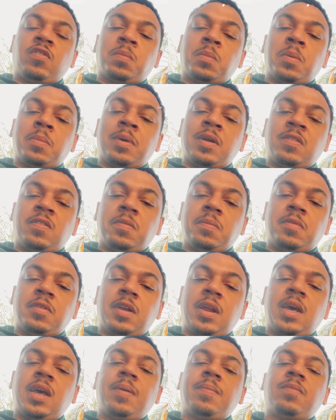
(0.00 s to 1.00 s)
momentum
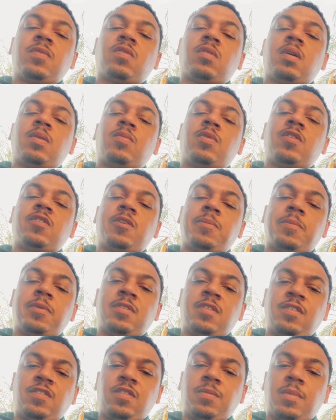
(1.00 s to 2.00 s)
today, so I wanted to
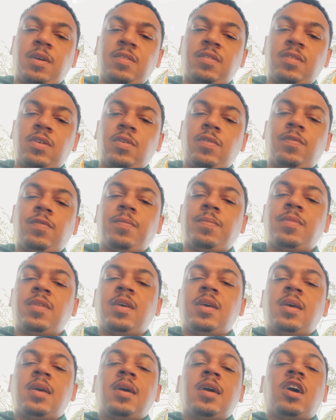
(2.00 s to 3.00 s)
position myself.
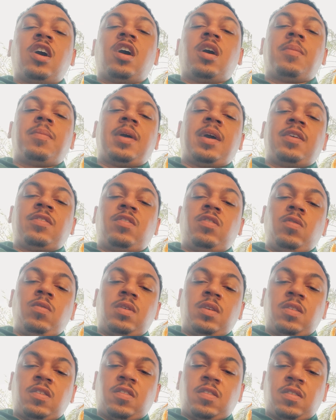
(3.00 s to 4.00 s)
As you
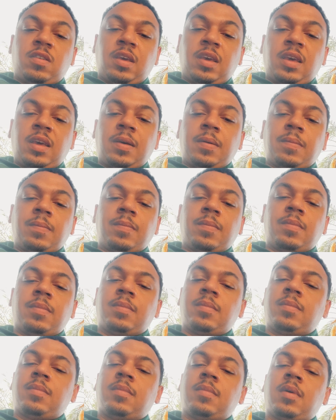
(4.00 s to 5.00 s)
can see,
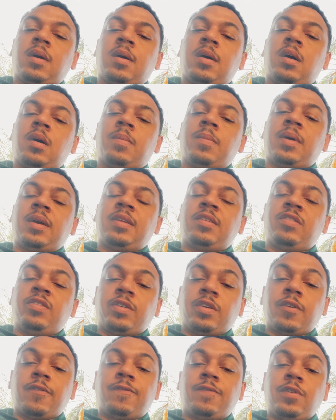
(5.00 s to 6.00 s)
I
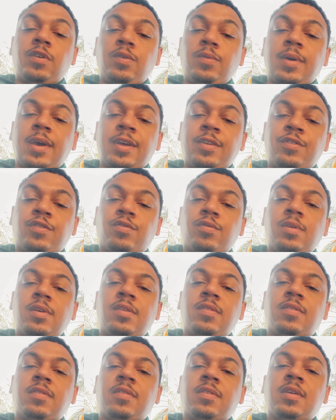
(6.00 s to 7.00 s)
took a few
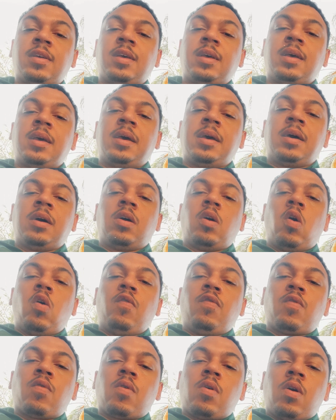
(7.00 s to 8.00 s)
entries.
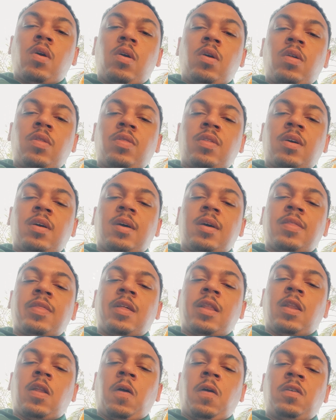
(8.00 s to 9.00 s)
Overall, the
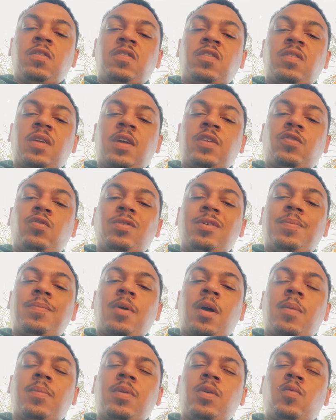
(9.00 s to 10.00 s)
largest entry
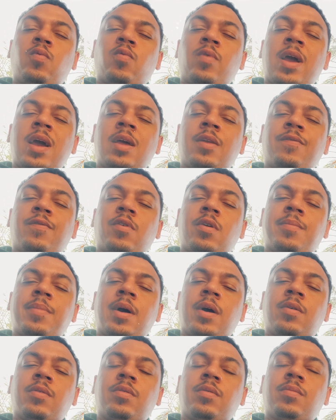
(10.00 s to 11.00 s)
probably ran for
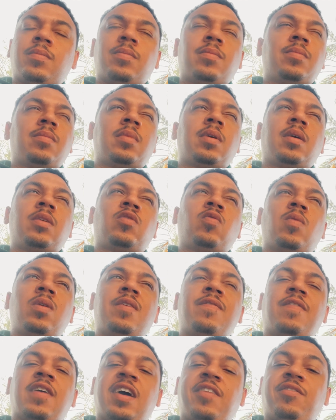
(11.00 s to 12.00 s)
about
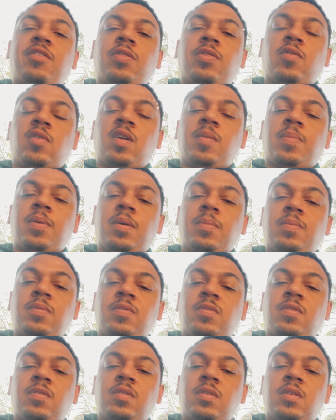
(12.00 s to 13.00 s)
25 to 30 pips,